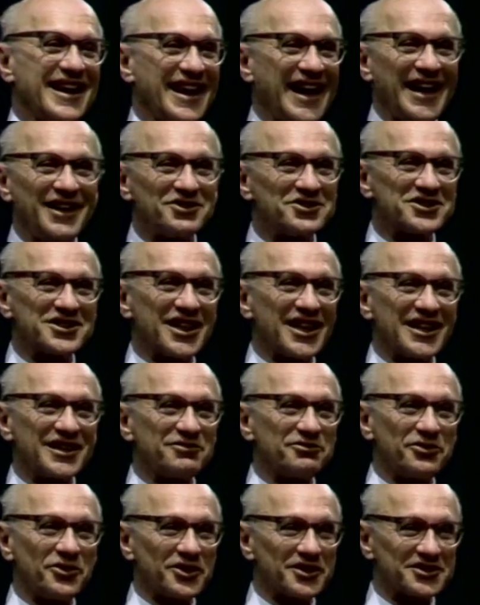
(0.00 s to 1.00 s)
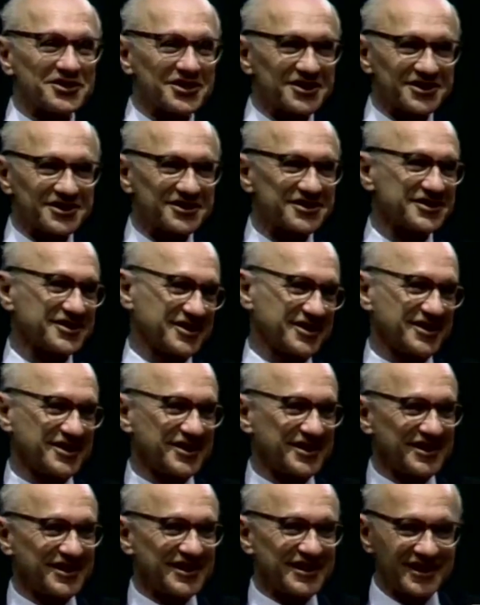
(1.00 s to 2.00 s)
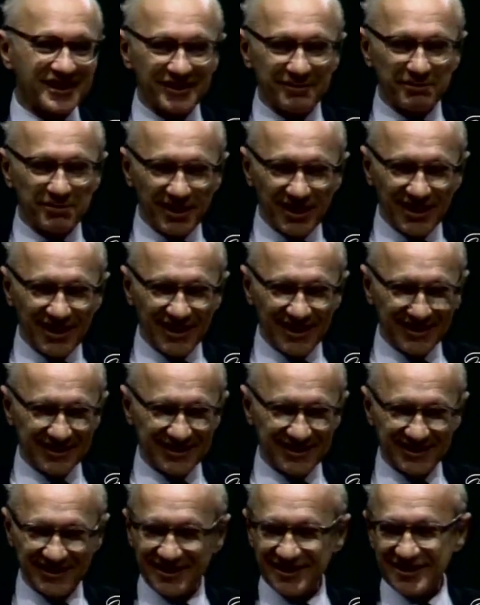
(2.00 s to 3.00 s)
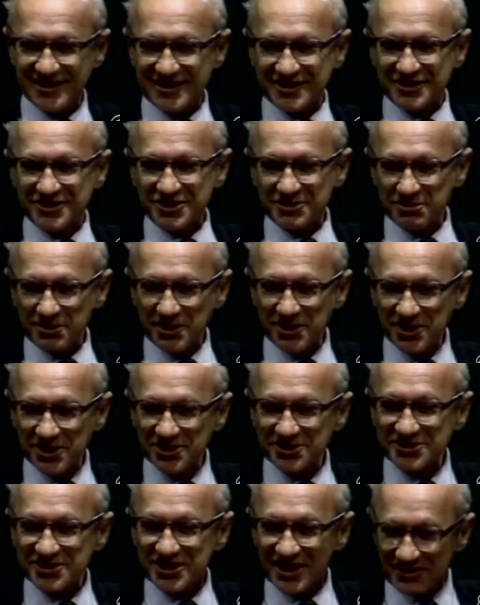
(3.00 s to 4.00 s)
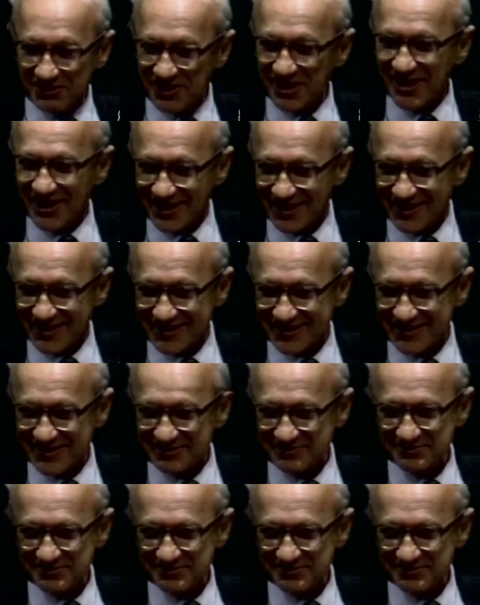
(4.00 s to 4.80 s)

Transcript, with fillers: outside forces combine to produce difficulties